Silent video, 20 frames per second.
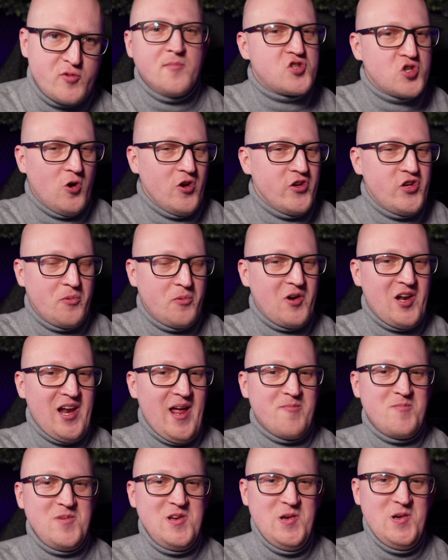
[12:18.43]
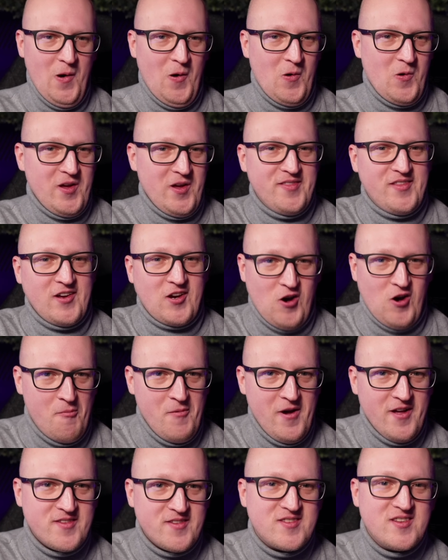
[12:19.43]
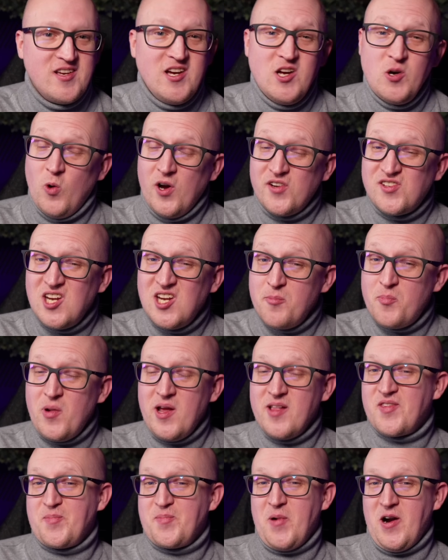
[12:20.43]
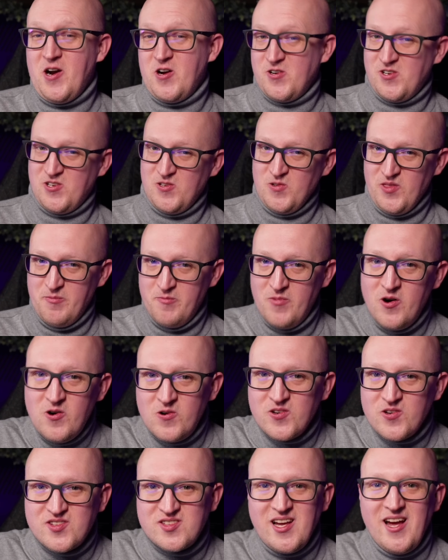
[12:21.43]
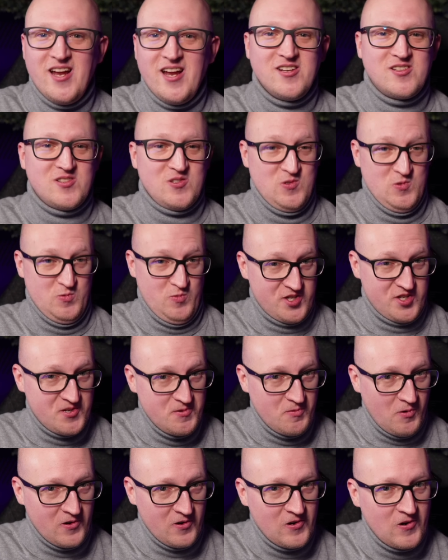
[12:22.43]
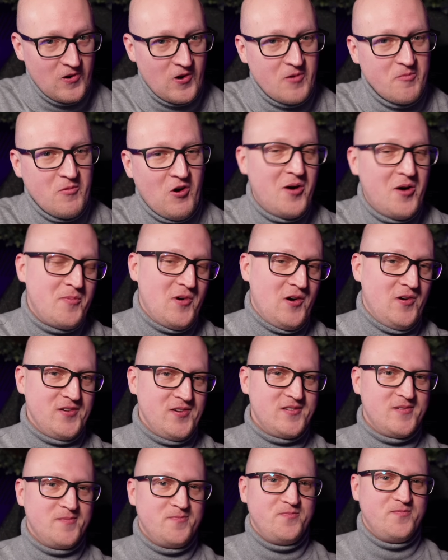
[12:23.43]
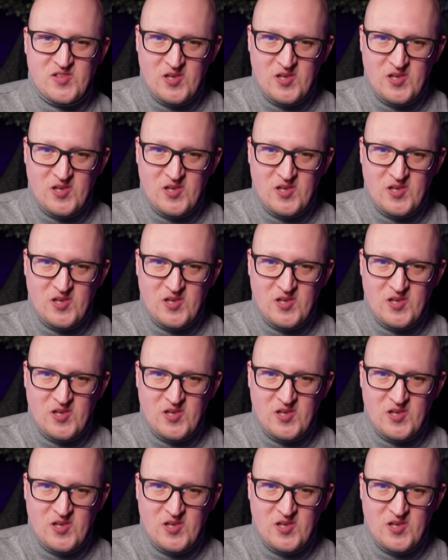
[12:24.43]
I'm sure you will let me know in the comments what tip inspired you the most and what you want to learn more about.